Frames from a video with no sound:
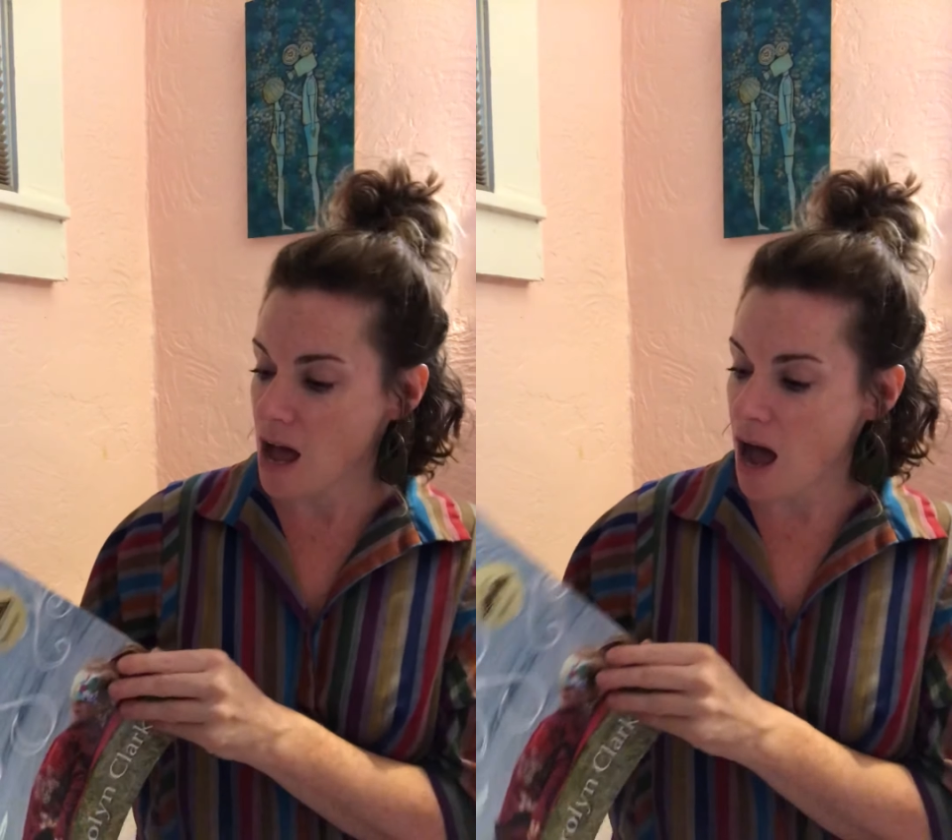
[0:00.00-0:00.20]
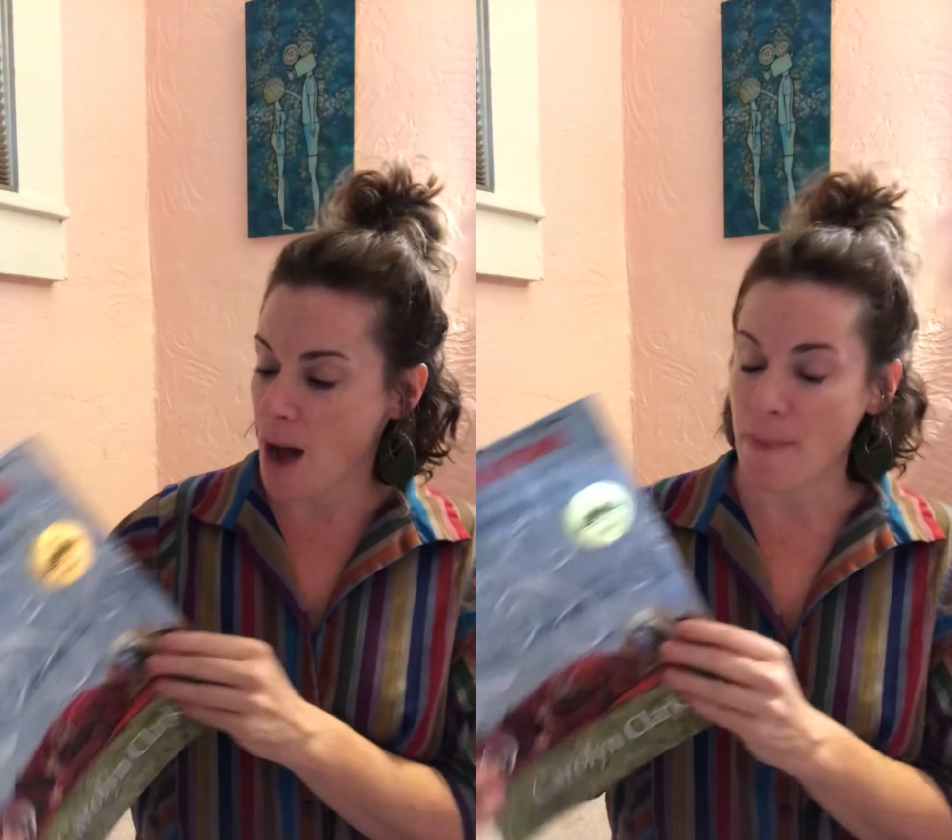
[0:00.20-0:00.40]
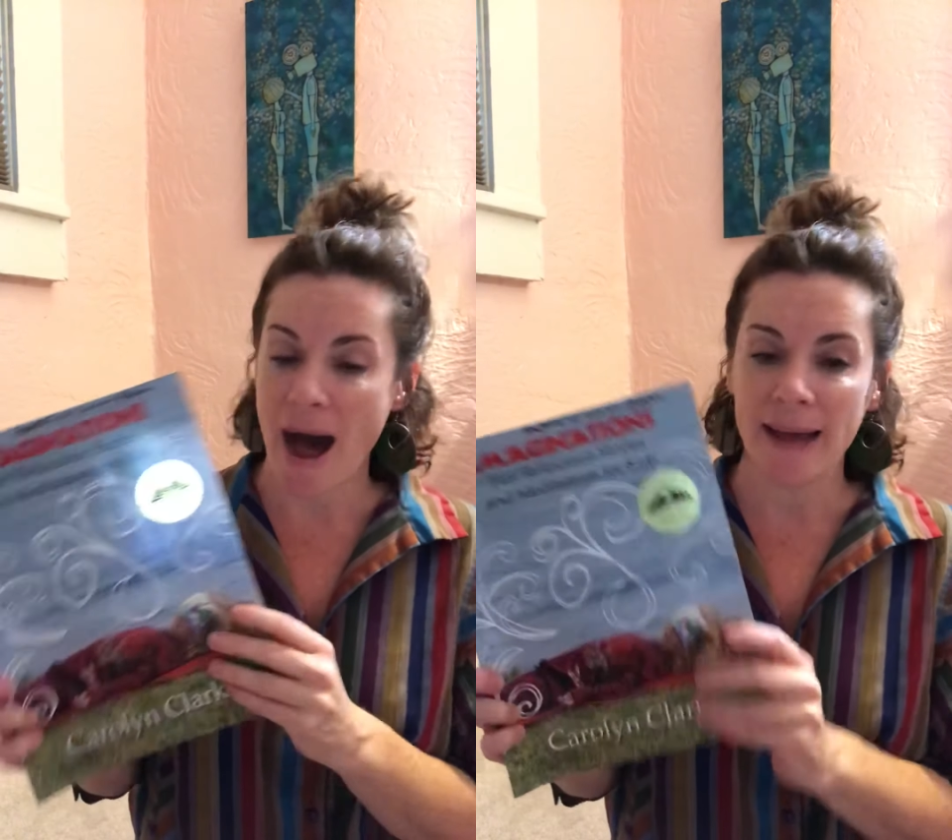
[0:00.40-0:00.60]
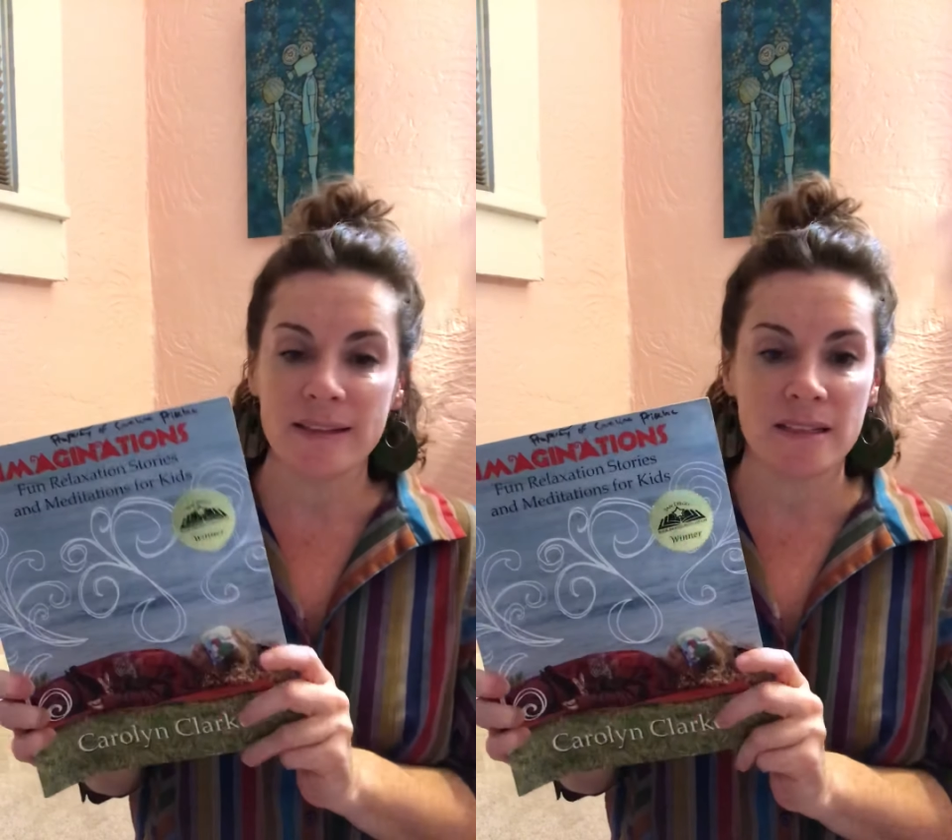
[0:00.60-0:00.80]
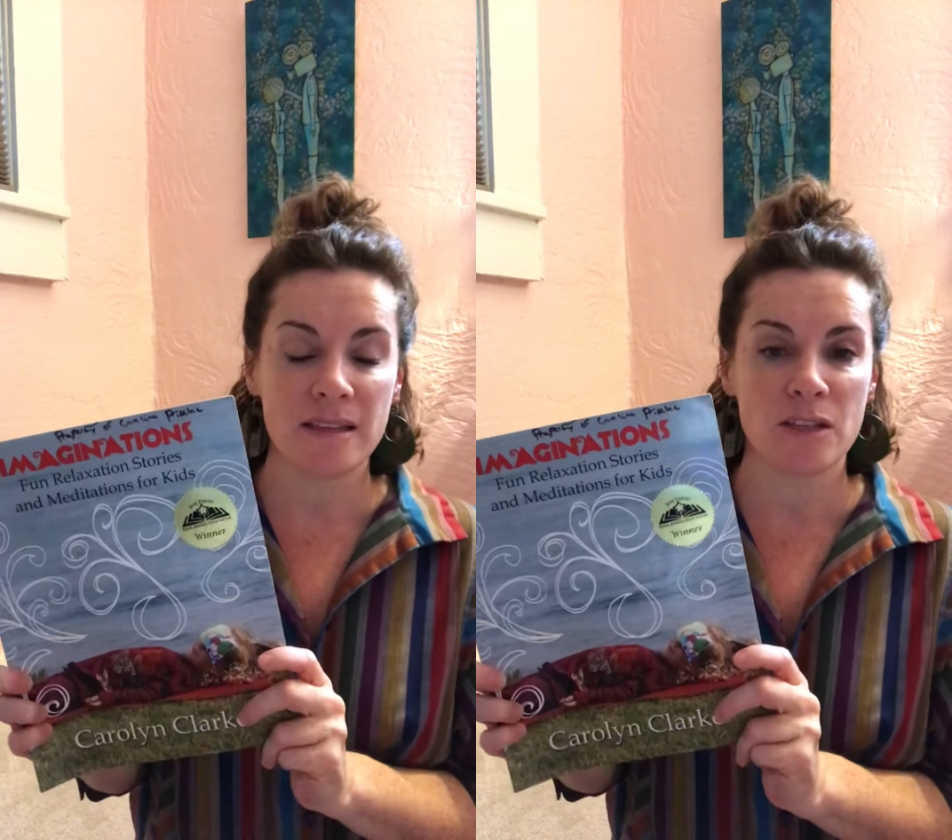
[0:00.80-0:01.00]
I
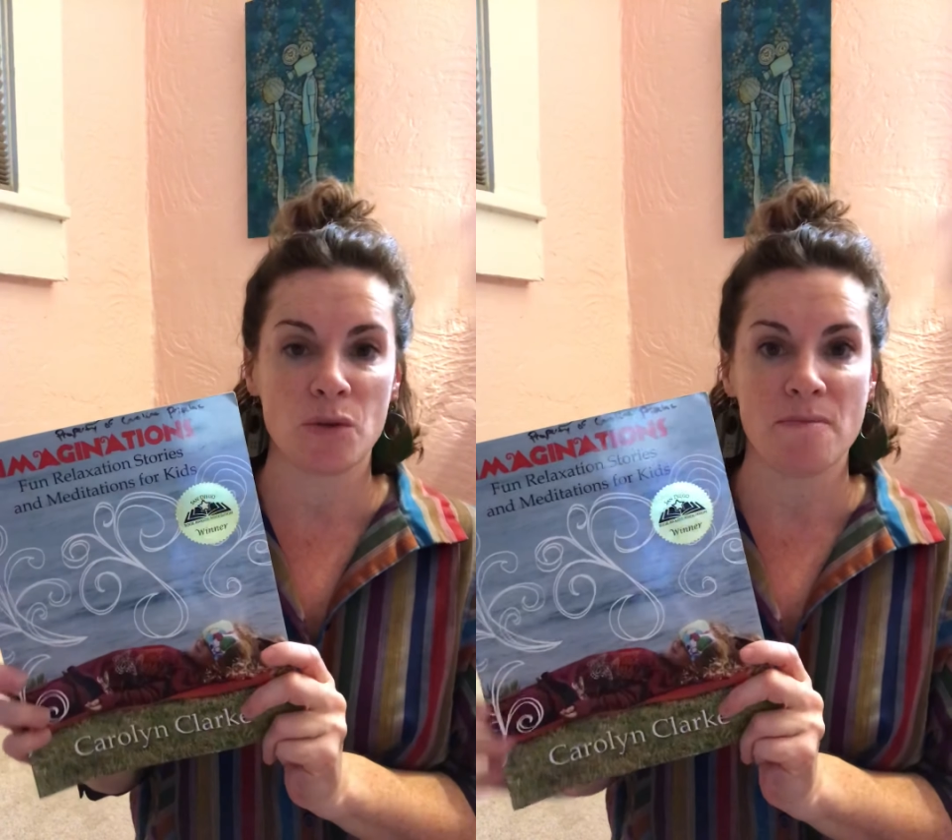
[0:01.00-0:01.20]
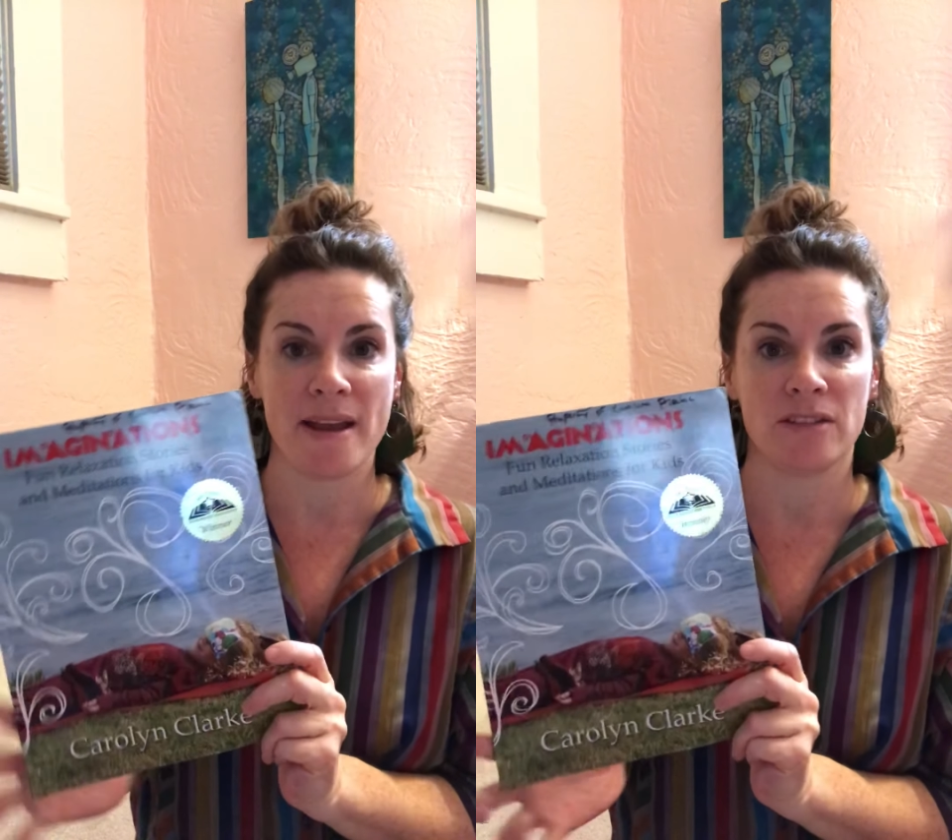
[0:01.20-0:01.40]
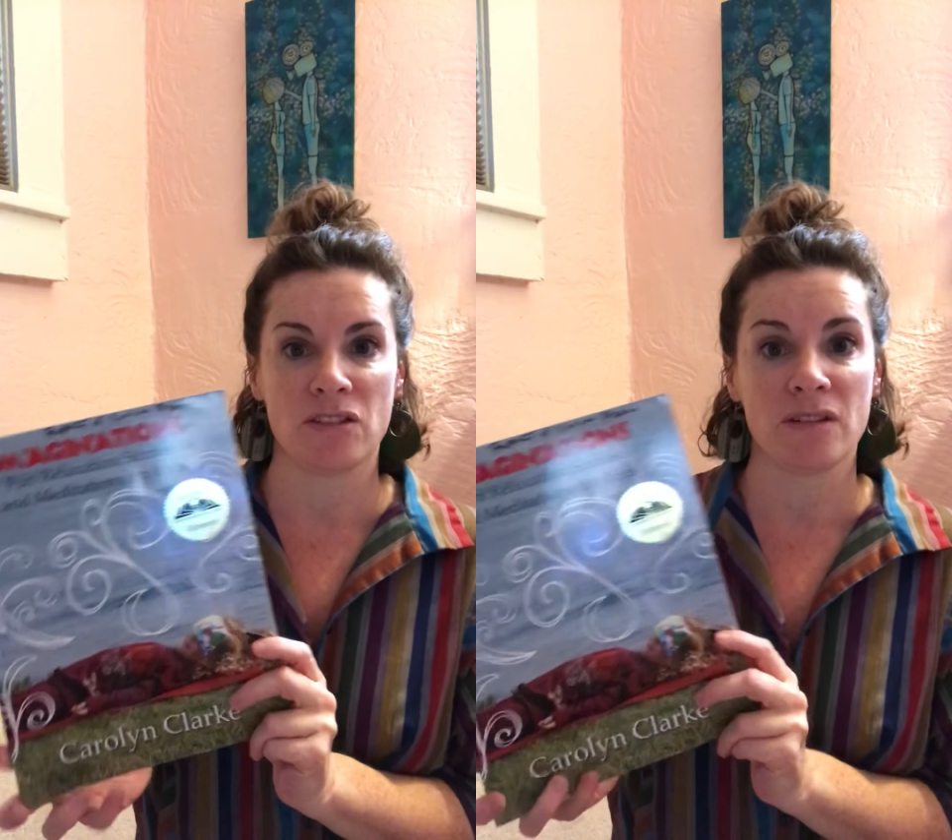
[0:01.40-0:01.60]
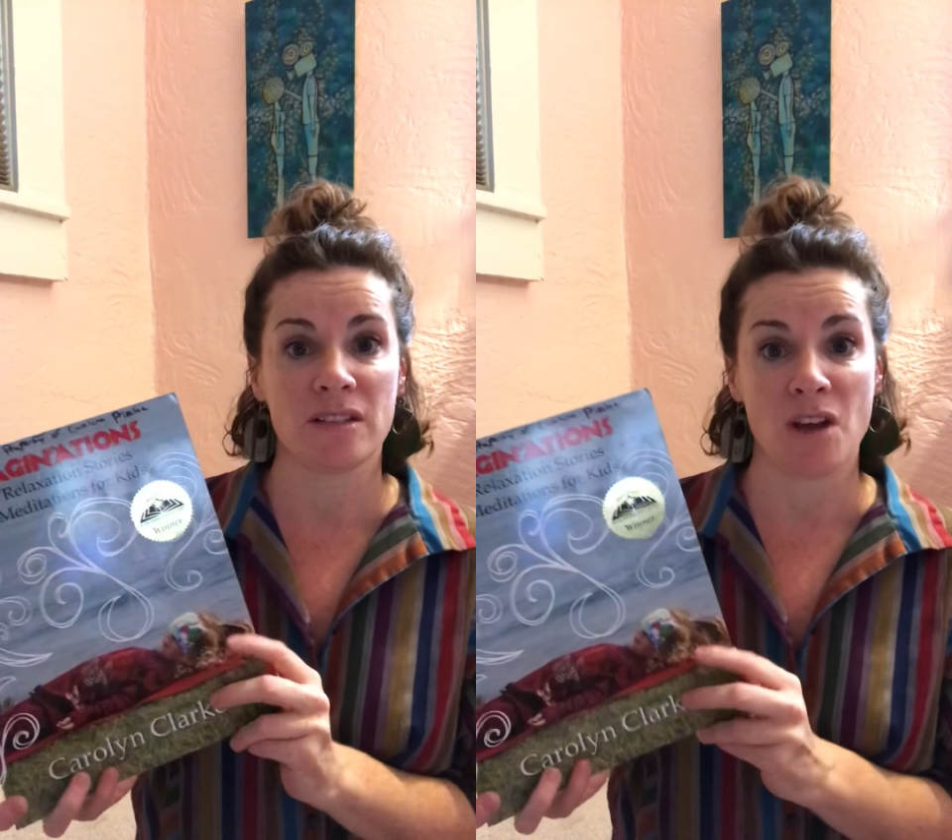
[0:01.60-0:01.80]
did these with my students